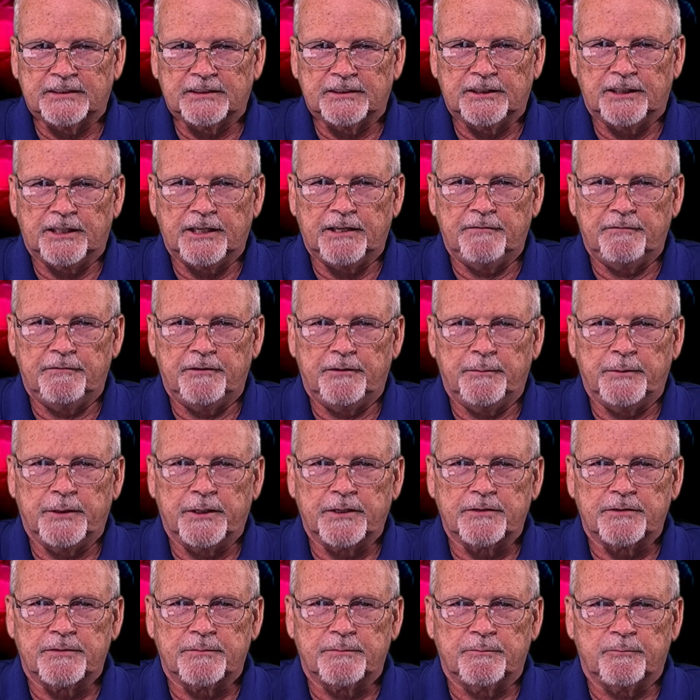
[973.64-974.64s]

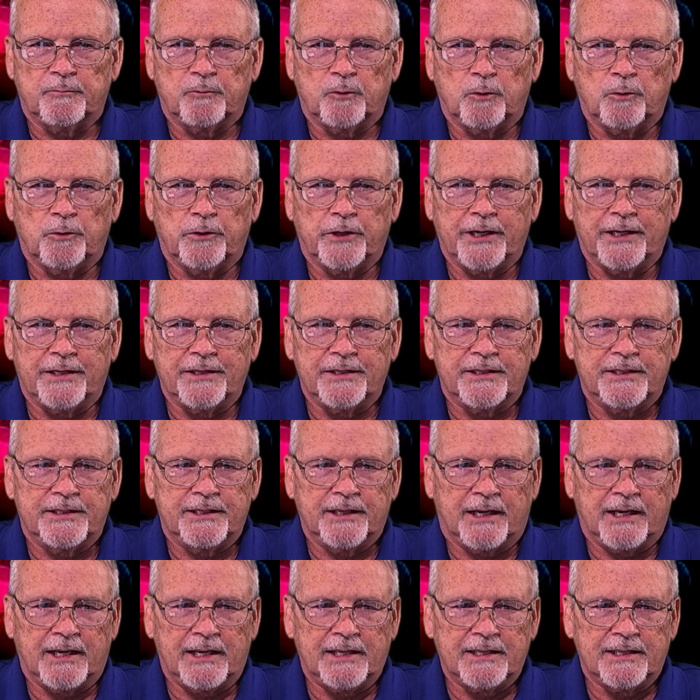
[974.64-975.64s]
vMix rolled out
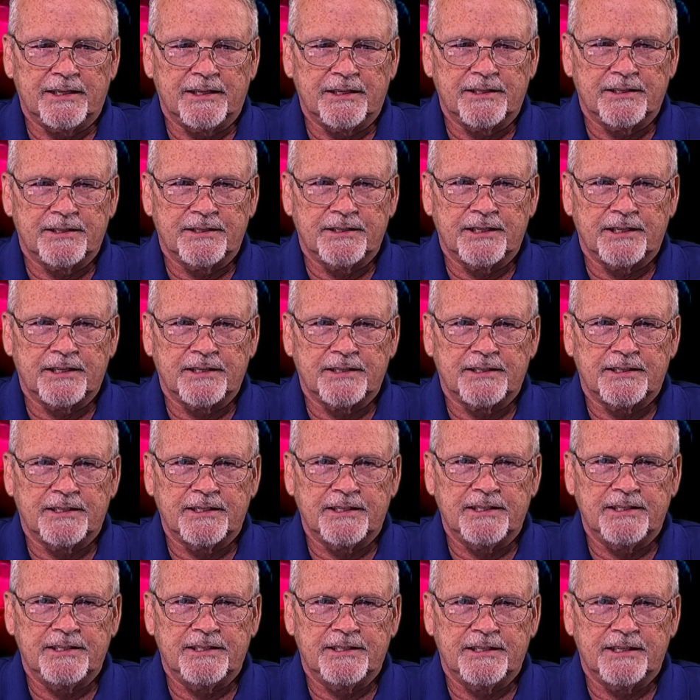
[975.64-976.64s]

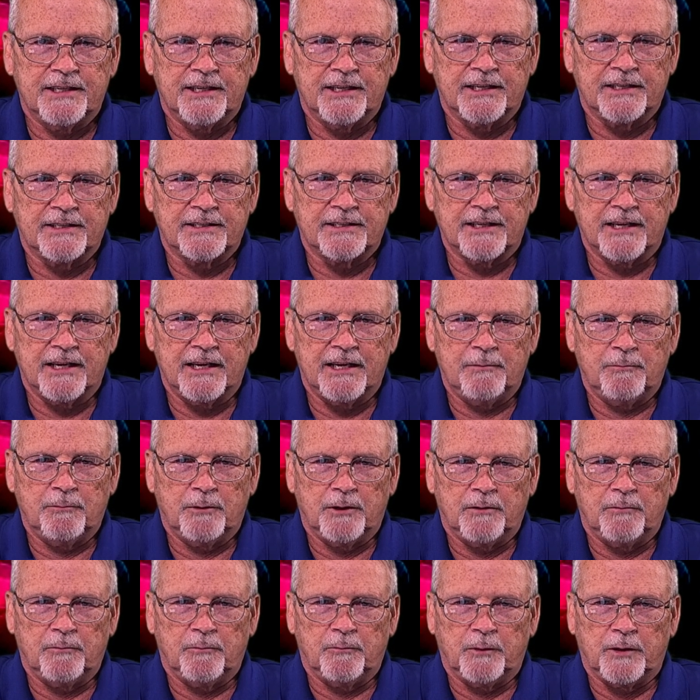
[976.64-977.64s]

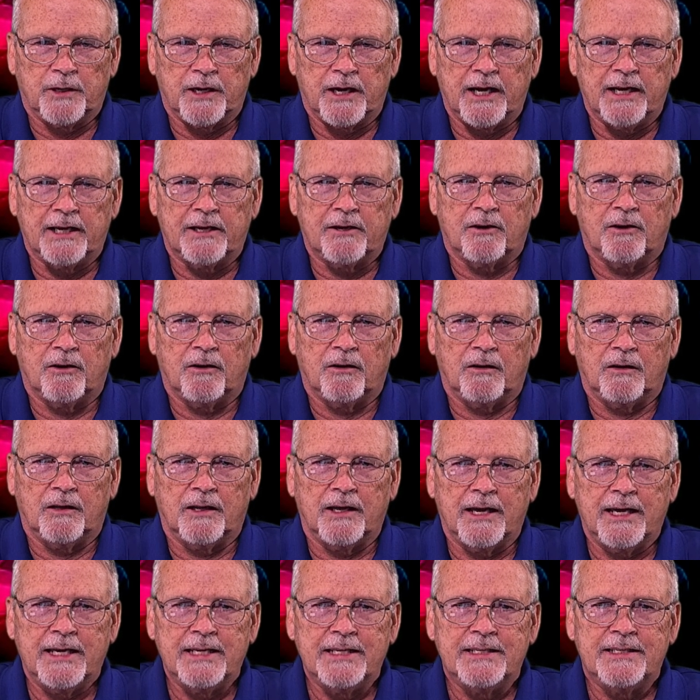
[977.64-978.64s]
.66, what I
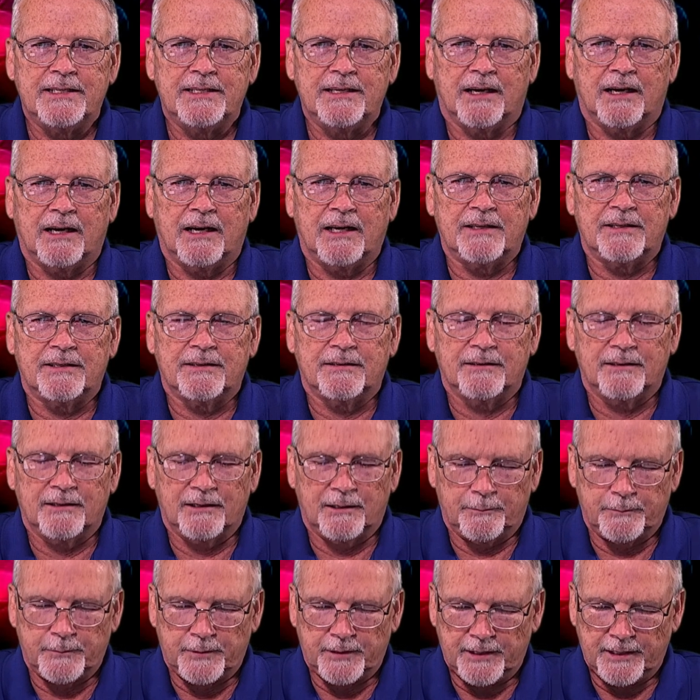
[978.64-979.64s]
call a dot
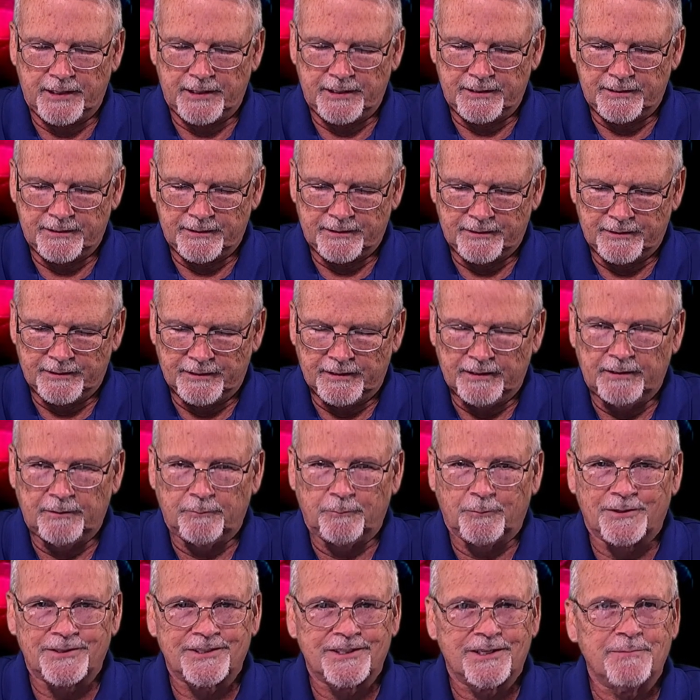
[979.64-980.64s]
update.
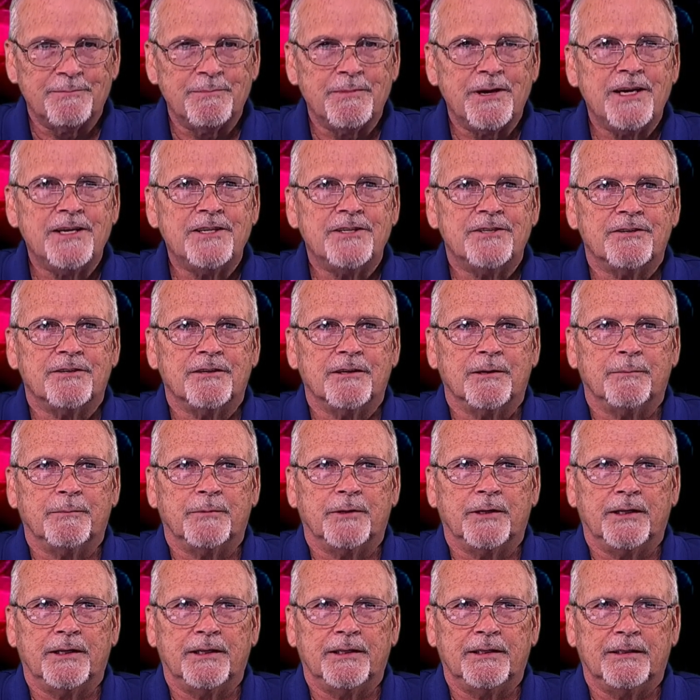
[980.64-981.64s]
Wasn't a major
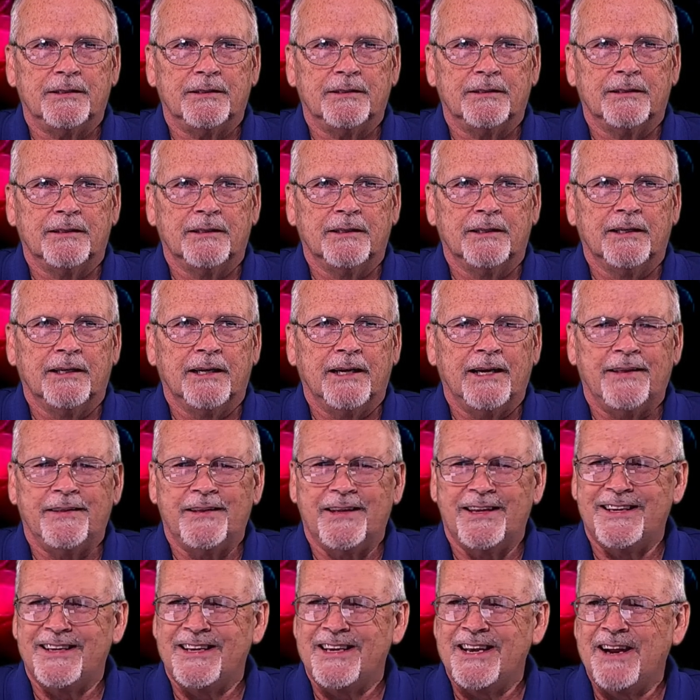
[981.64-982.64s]
update,
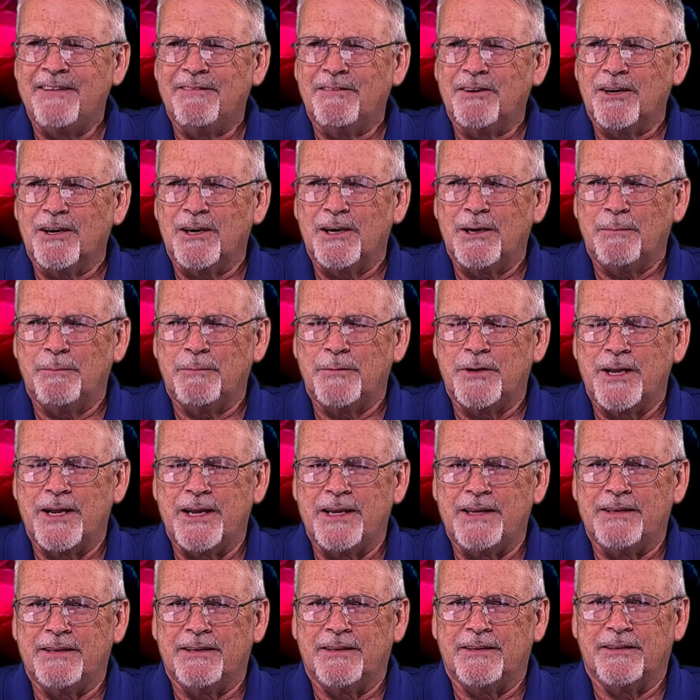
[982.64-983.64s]
and they never
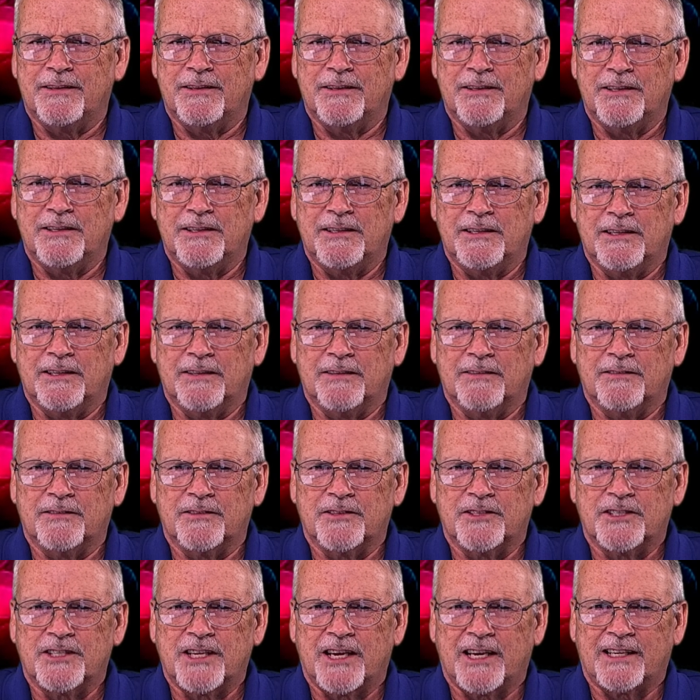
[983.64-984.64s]
update the
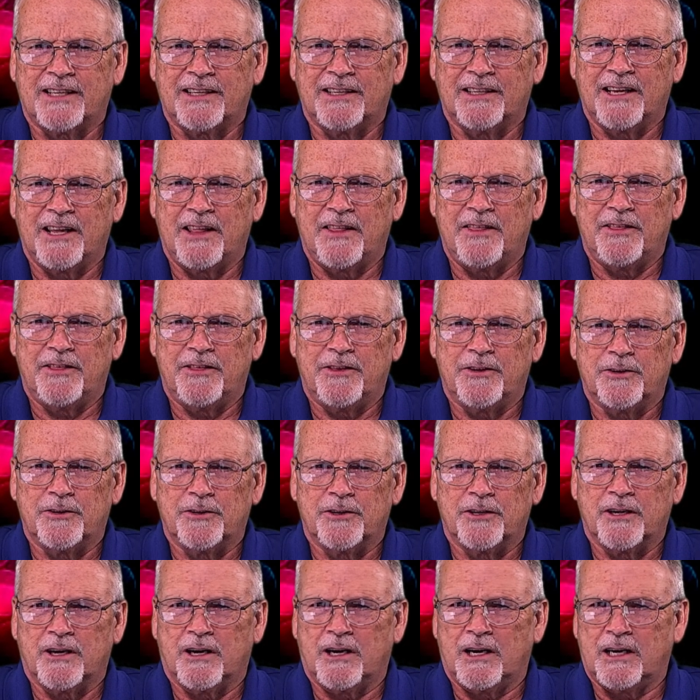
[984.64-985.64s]
second and
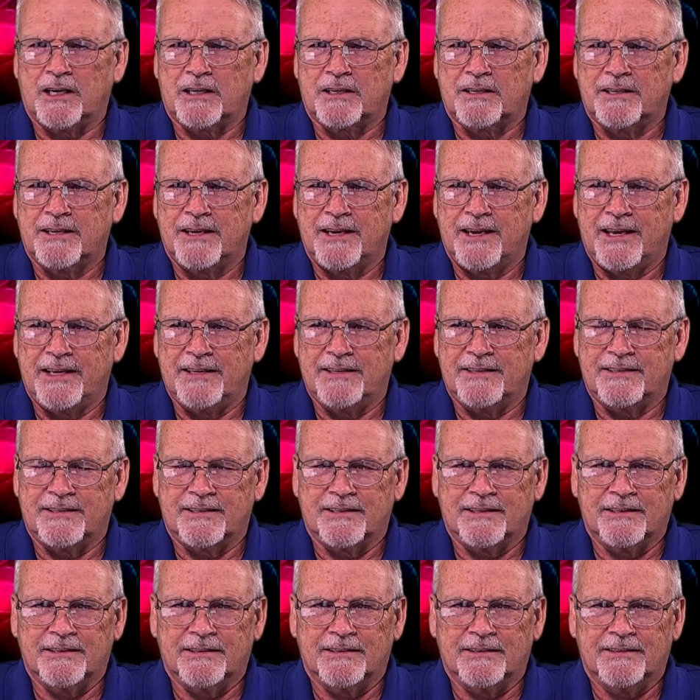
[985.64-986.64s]
third
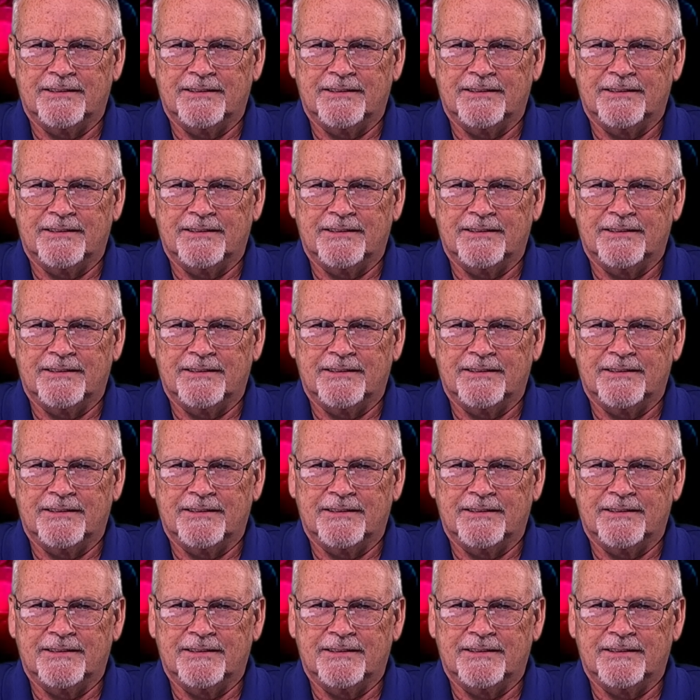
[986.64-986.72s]
octets